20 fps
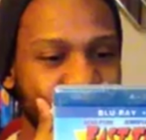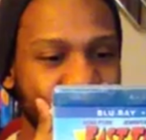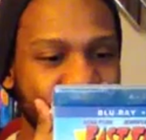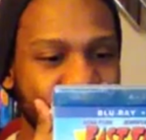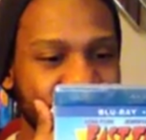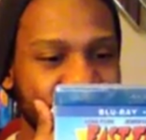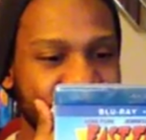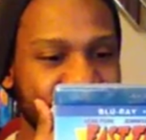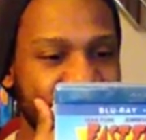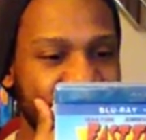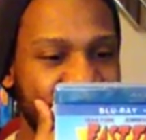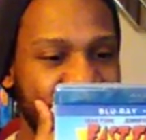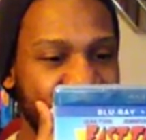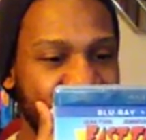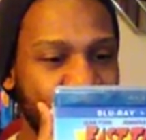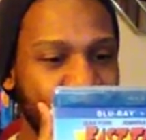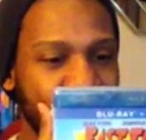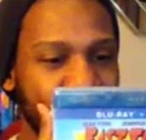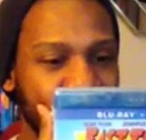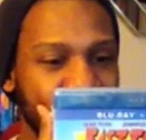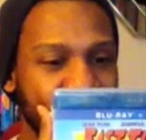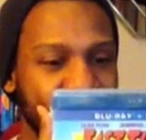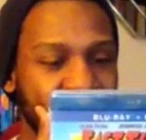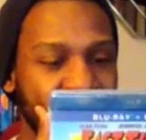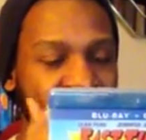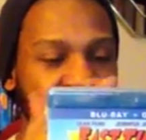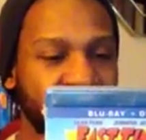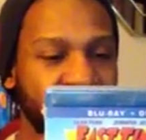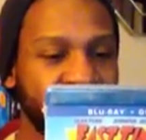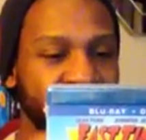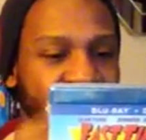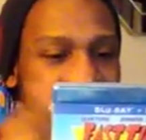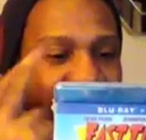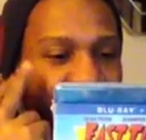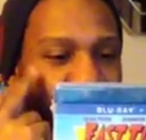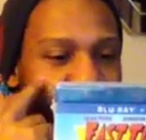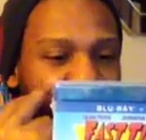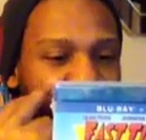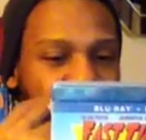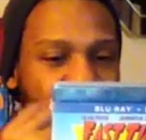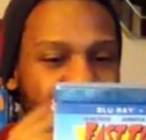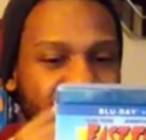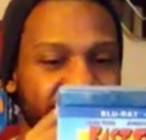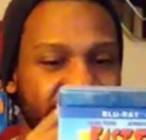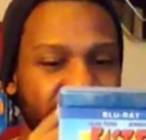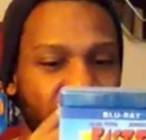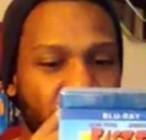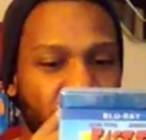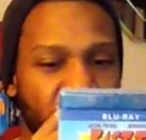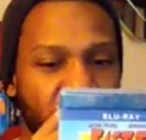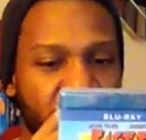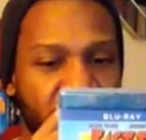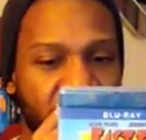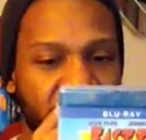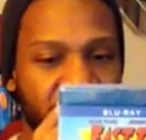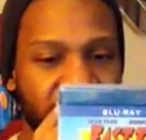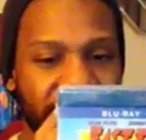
is his name? The guy was on ER.